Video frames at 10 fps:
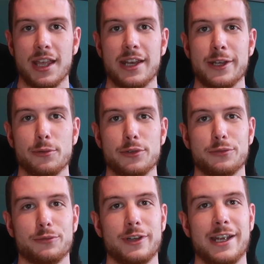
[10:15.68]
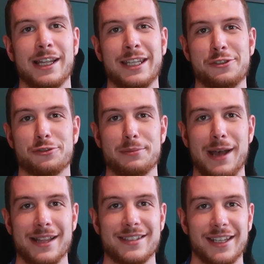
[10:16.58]
And it was really
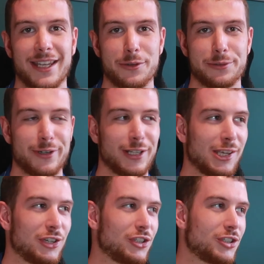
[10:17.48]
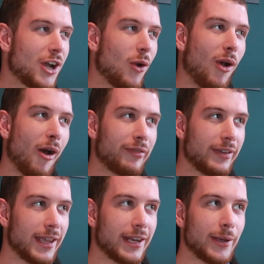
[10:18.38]
dramatic. It was really
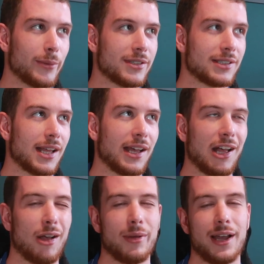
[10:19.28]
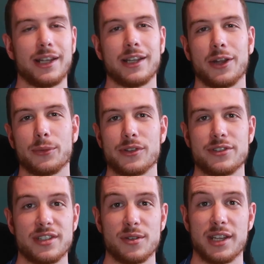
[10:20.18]
show-offy, and it was like, oh my God, what's
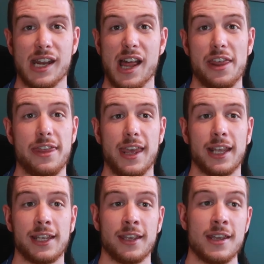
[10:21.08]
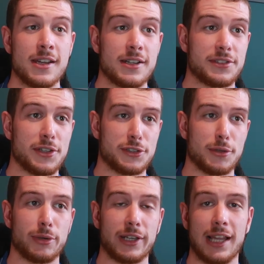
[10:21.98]
he doing? And I think to
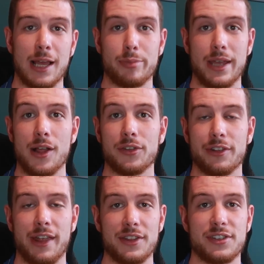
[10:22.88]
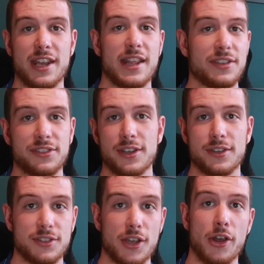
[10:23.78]
somebody like Bielsa, that's an
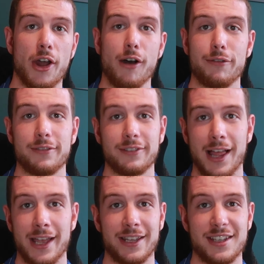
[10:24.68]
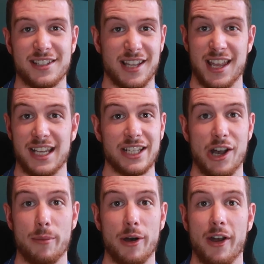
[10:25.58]
instant turn-off. Like, he's like,
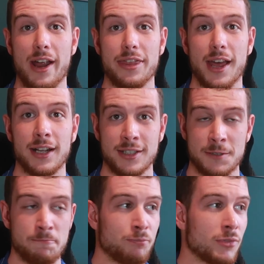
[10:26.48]
no, I'm all right, thanks.